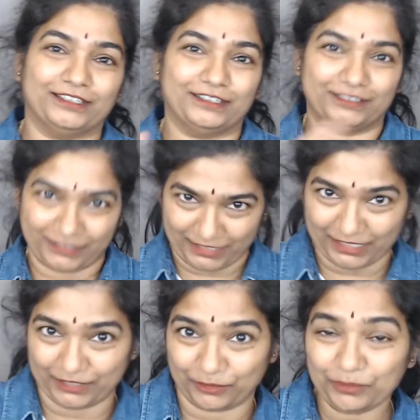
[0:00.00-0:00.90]

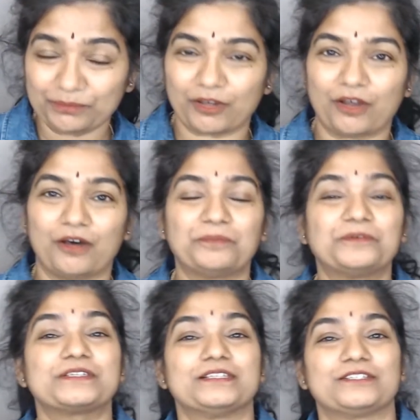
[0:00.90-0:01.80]
hero,
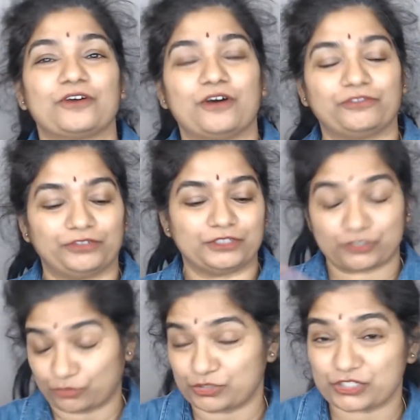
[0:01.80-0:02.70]
opposite of
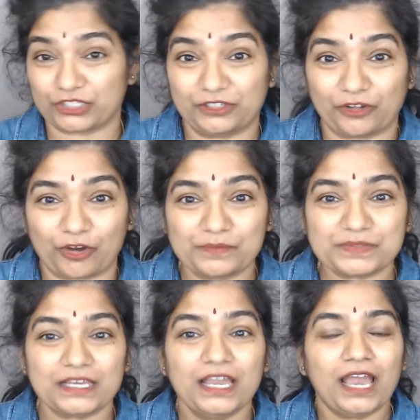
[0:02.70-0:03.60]
social norms,
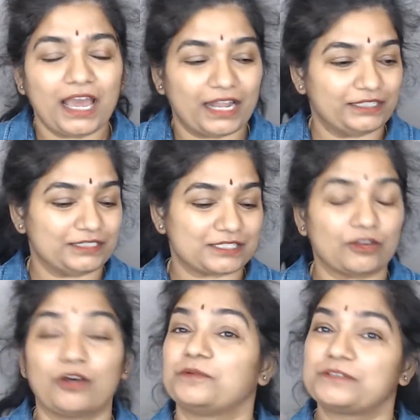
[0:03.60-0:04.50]
and it's
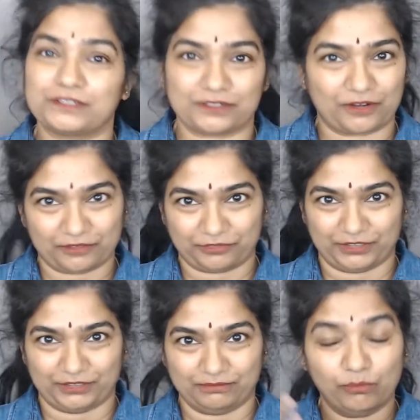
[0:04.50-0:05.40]
opposite of
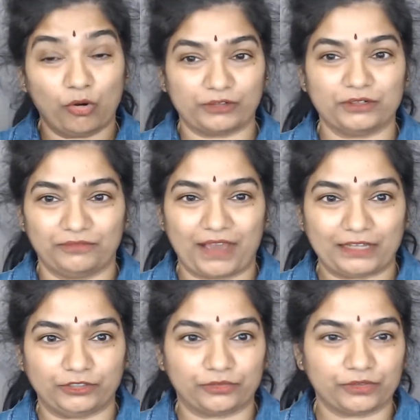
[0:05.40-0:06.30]
moral
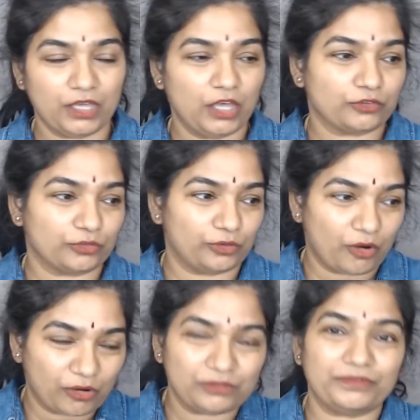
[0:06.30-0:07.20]
values. So
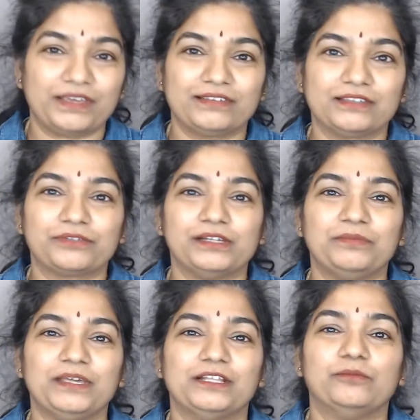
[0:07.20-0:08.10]
always it will be
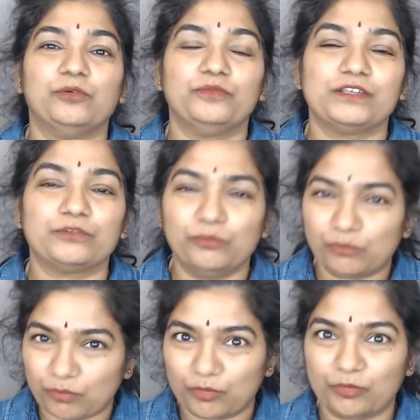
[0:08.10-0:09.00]
the movies,
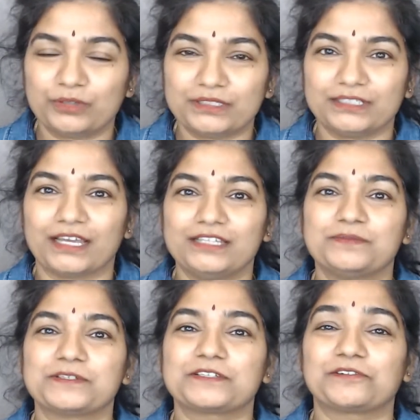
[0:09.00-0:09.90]
more than
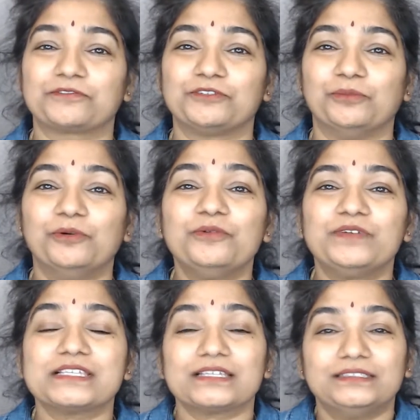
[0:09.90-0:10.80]
90% of the movies
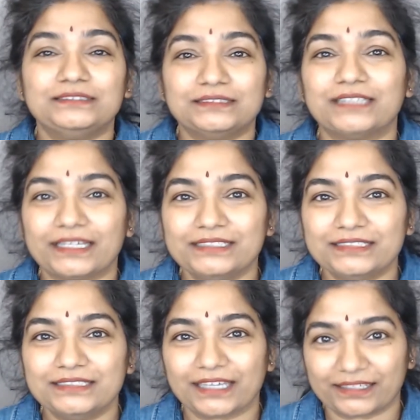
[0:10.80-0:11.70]
until
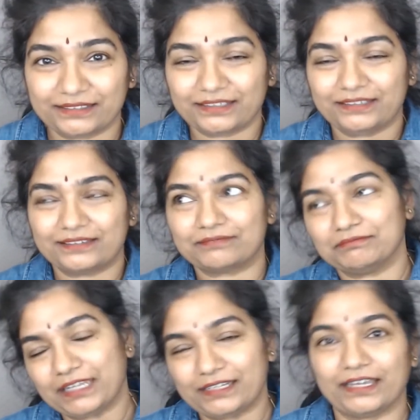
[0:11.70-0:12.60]
1990s, late
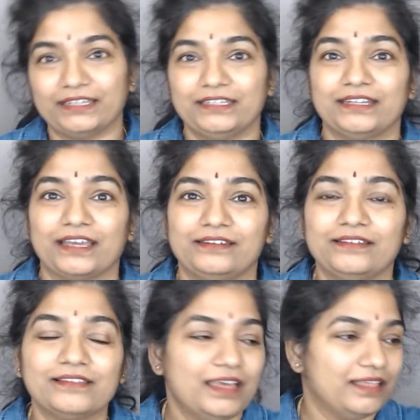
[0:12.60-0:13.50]
1990s,
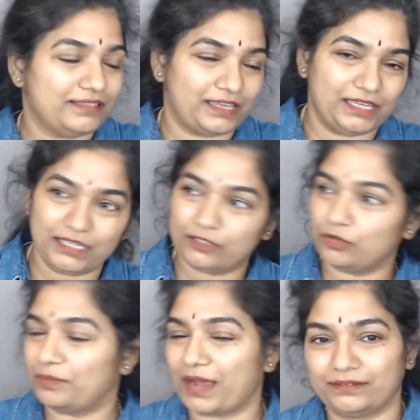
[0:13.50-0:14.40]
the hero
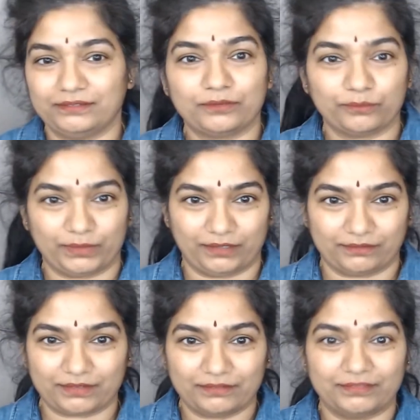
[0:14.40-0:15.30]
battles villains.
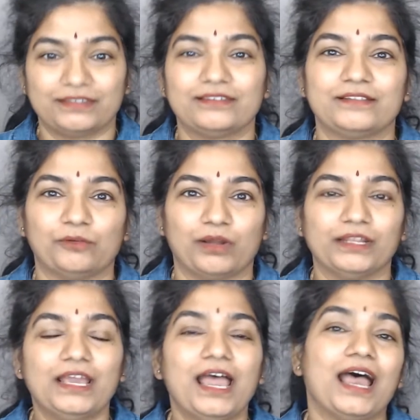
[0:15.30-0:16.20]
This is the one,
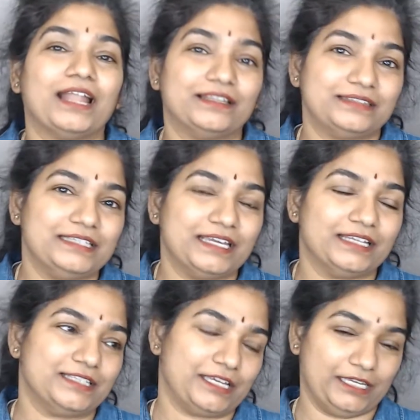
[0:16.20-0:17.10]
and at the end the
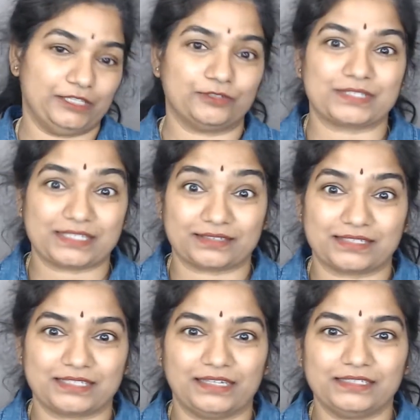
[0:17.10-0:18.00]
hero
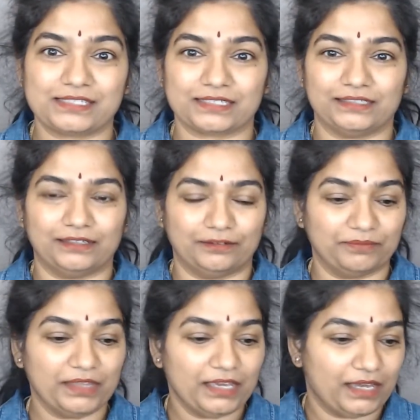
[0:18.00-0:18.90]
succeeds.
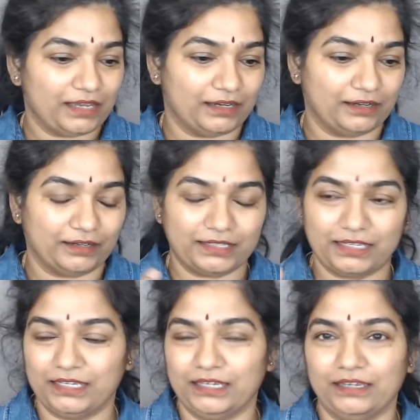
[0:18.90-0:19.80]

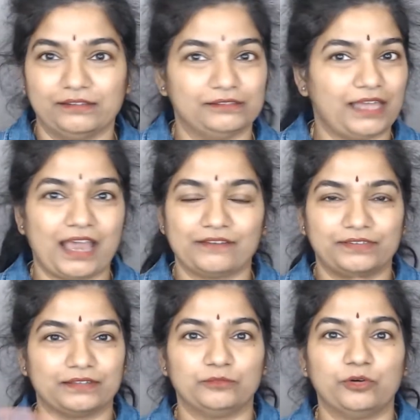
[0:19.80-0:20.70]
He will have some
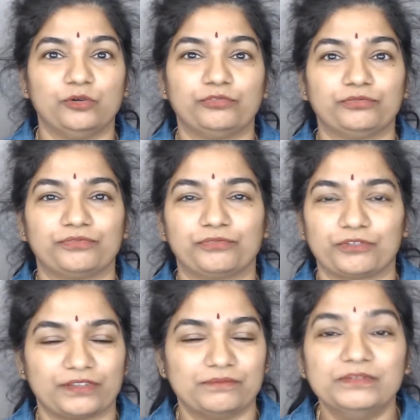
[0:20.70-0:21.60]
go for
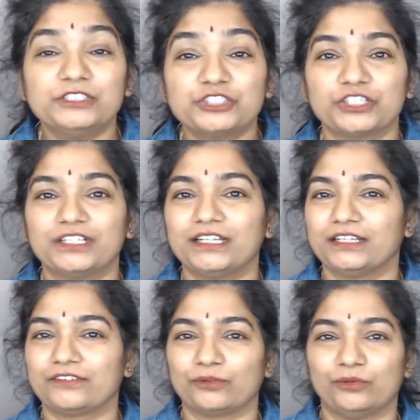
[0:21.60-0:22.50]
some mission, and
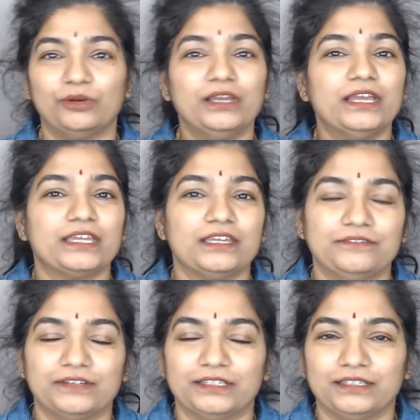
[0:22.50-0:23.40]
so he
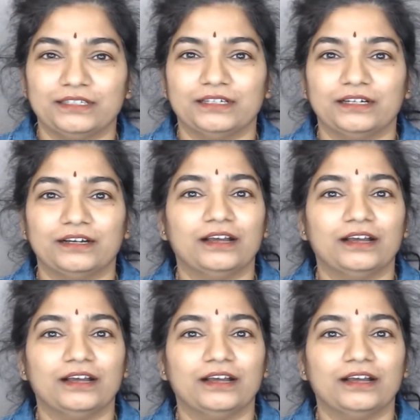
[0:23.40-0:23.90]
will